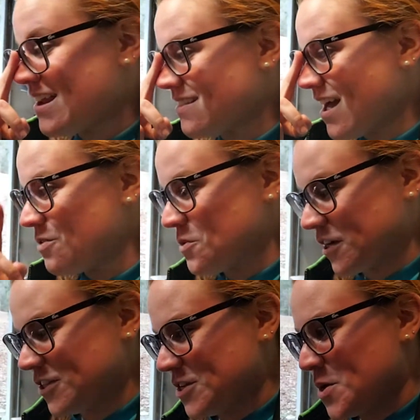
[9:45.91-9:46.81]
a lot of work
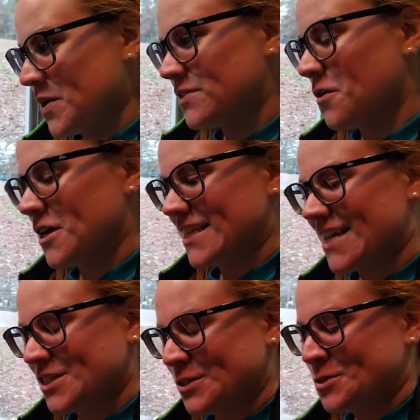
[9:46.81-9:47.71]
to do as far as that's
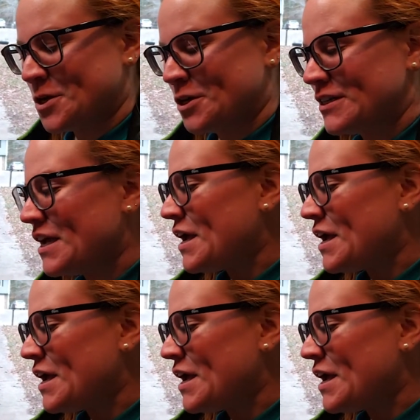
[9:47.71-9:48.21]
concerned.